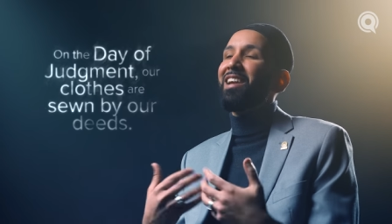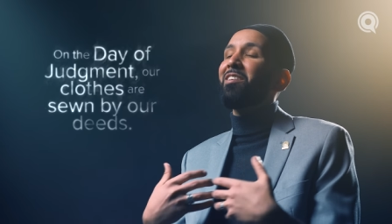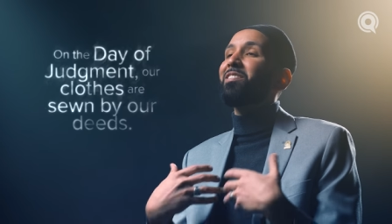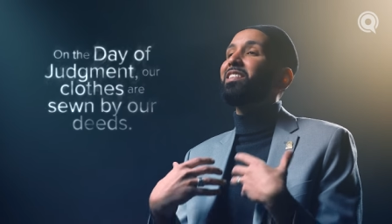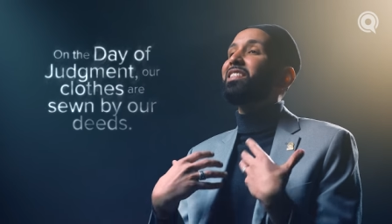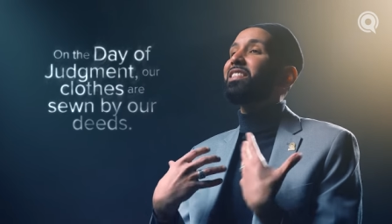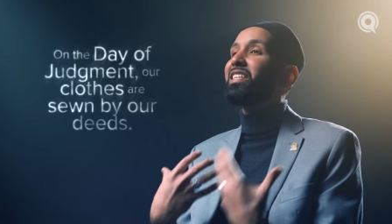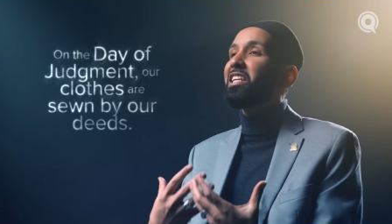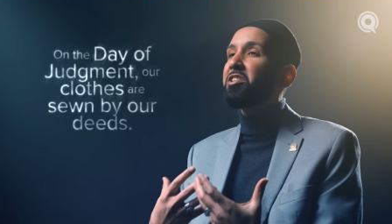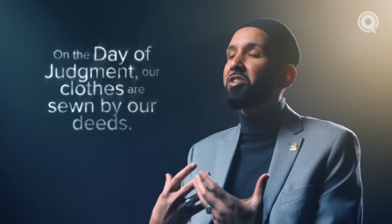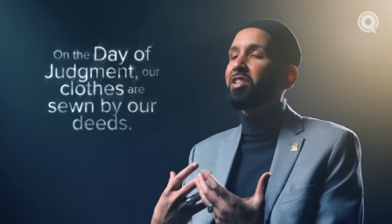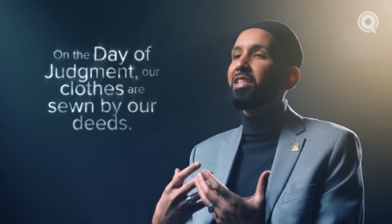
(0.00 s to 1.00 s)
and our
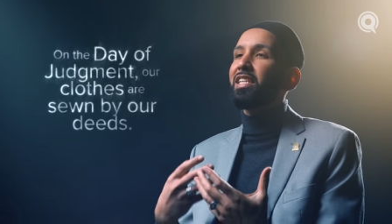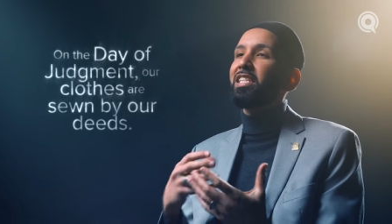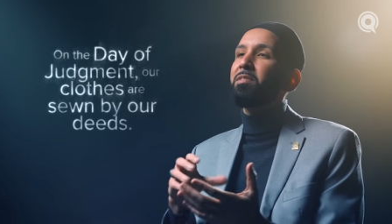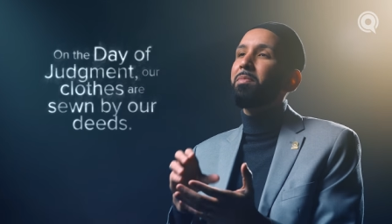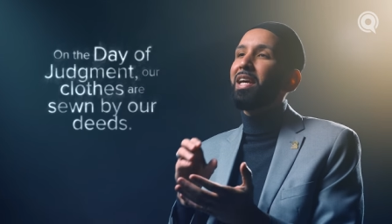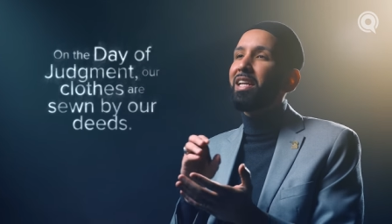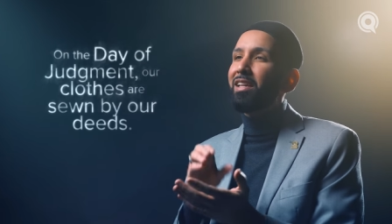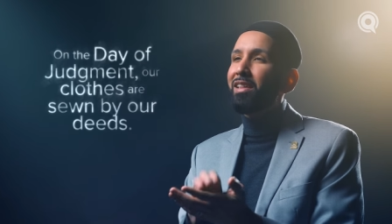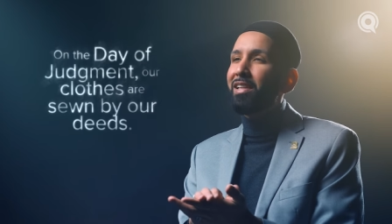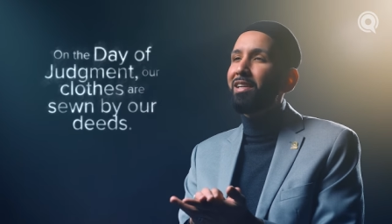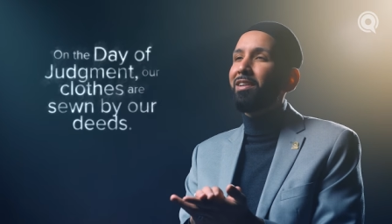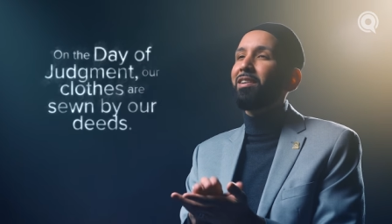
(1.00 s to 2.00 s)
distinction is made
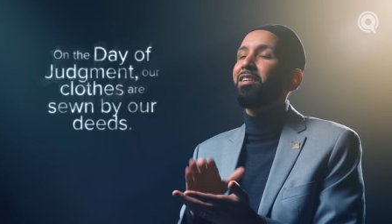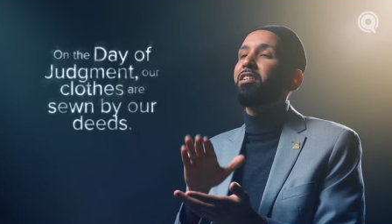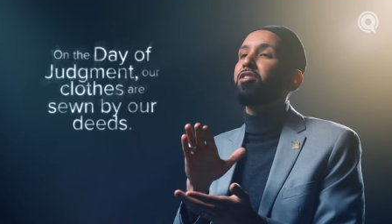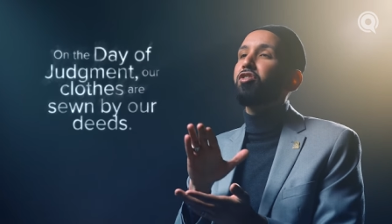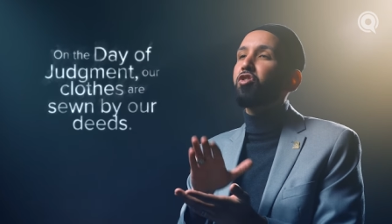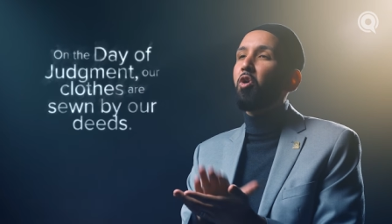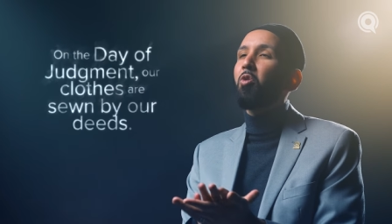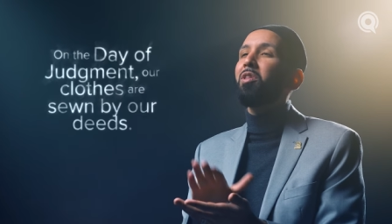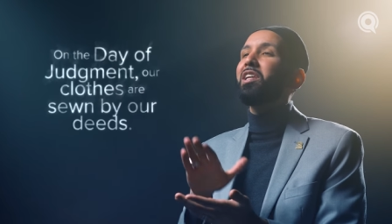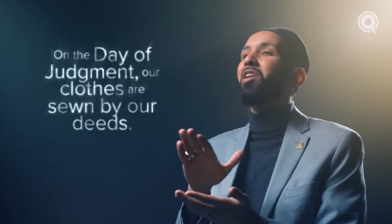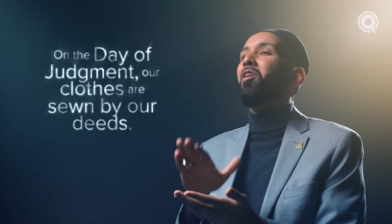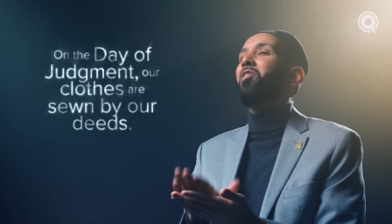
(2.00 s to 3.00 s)
clear
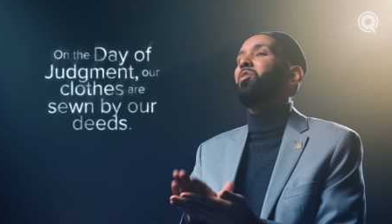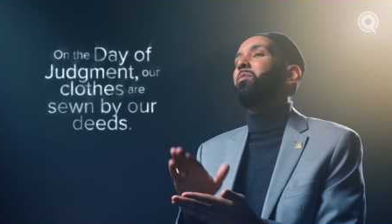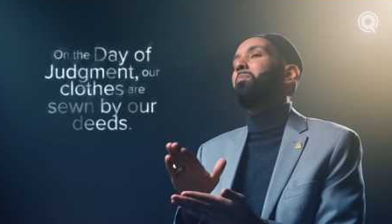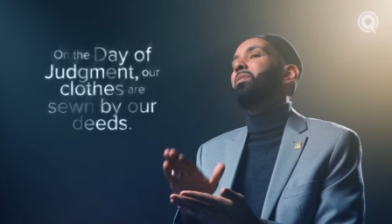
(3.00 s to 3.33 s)
solely on the